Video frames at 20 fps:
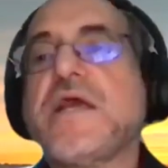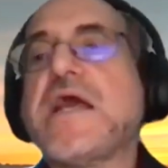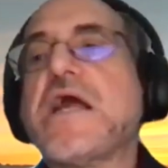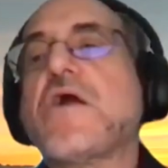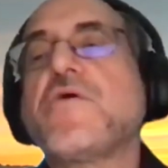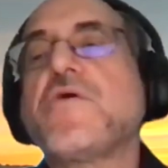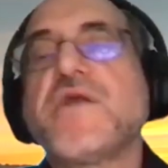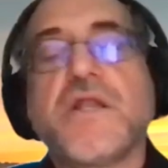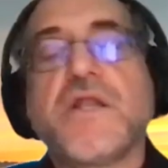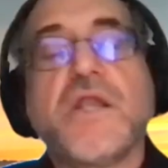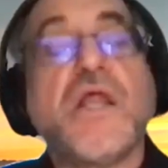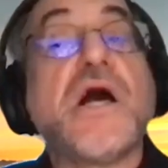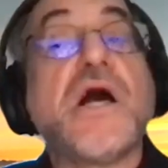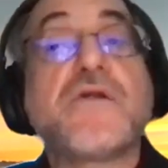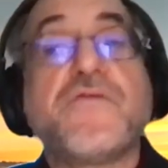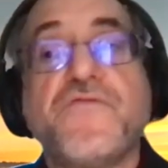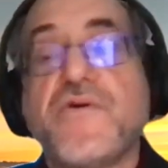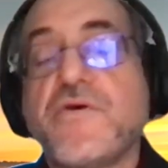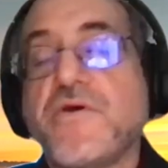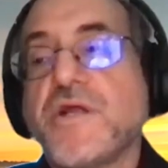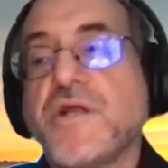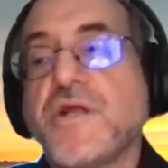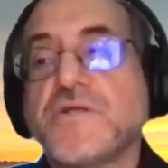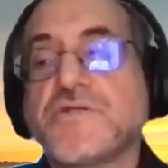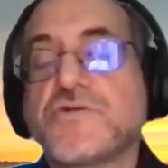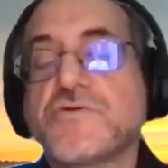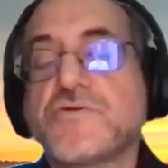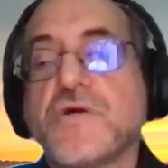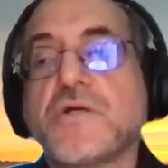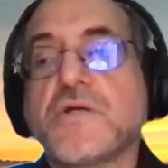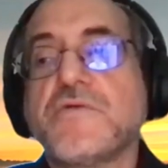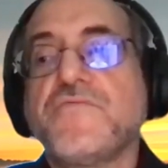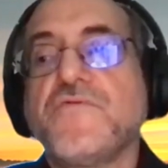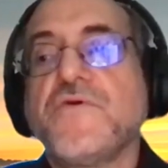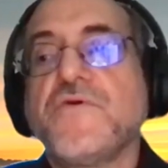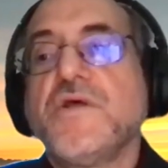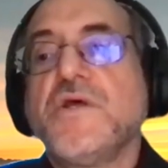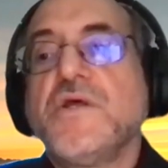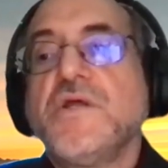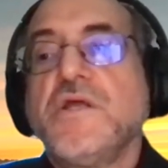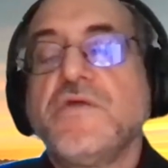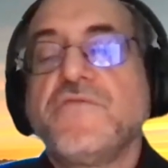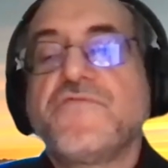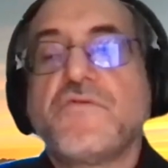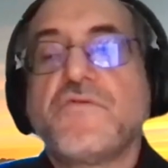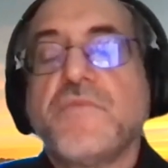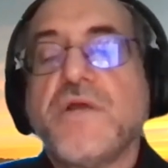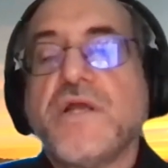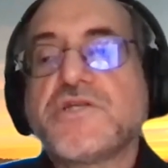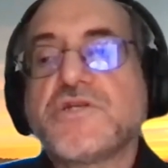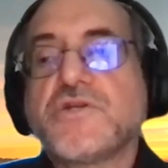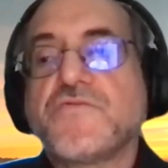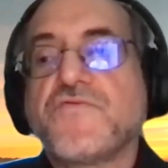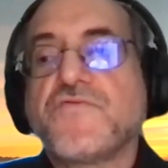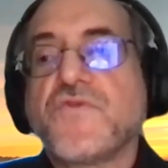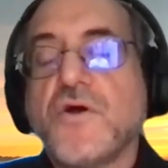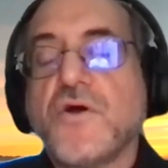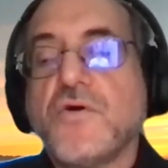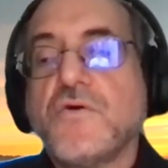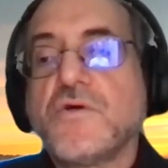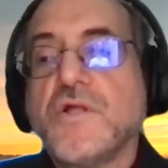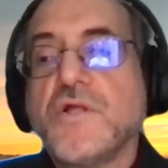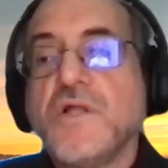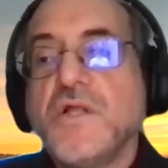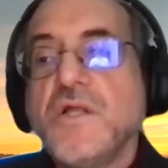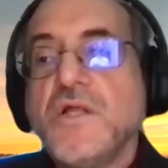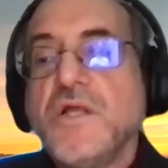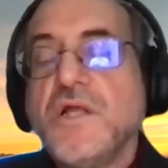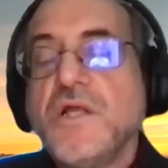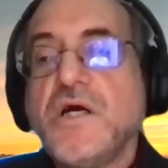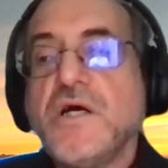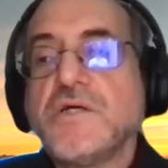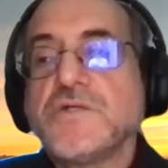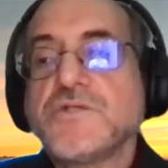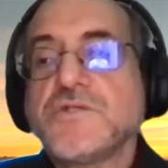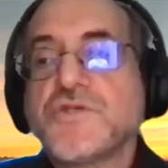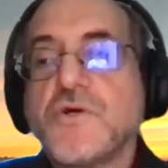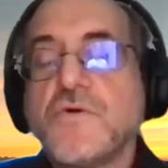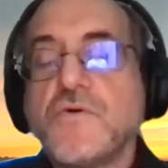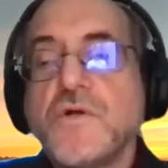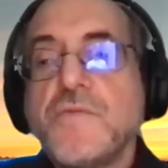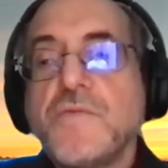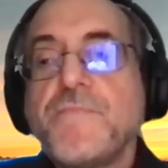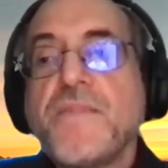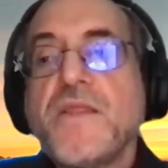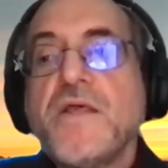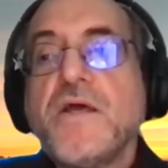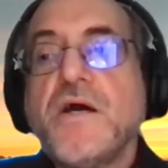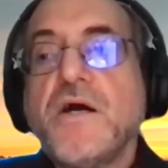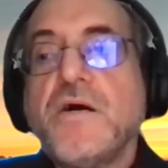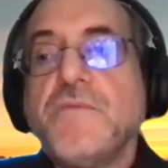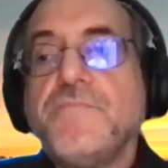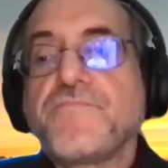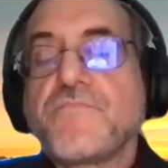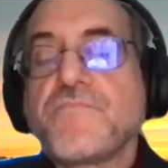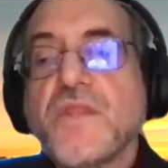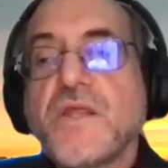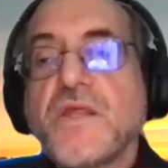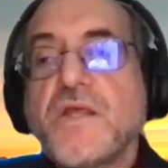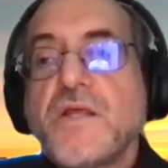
carry a lot of very constructive information flow. So the